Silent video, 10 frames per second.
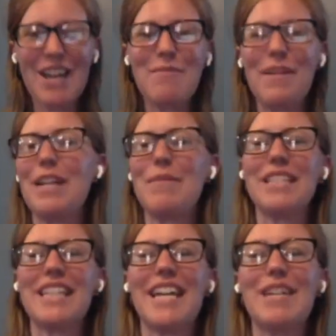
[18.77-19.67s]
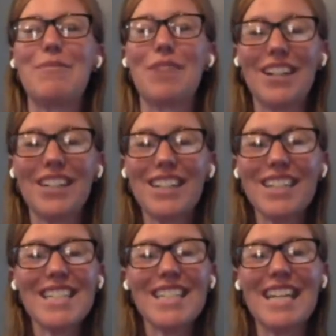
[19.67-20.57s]
My name is Katie
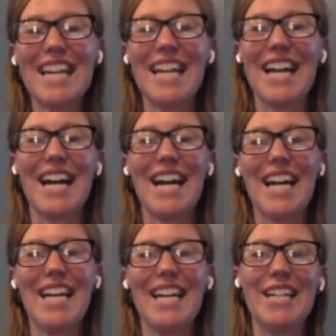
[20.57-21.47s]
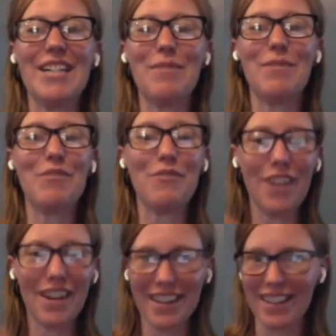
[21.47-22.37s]
Broadhurst, and I am
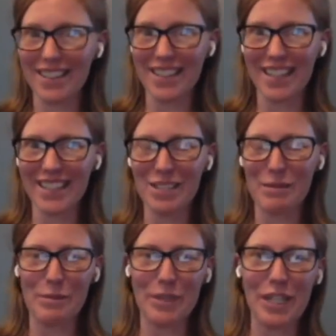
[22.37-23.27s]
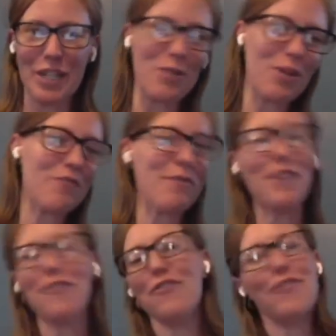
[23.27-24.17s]
very excited to be bringing you one of my
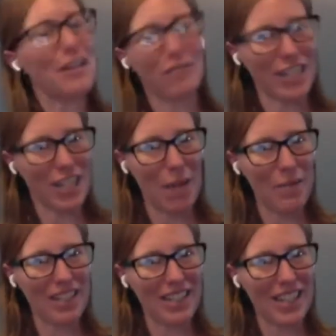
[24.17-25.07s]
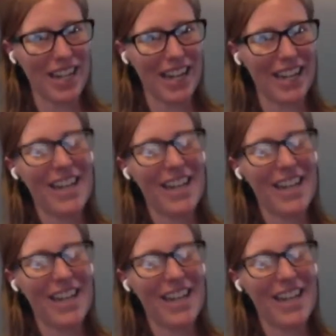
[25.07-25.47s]
favorite topics today.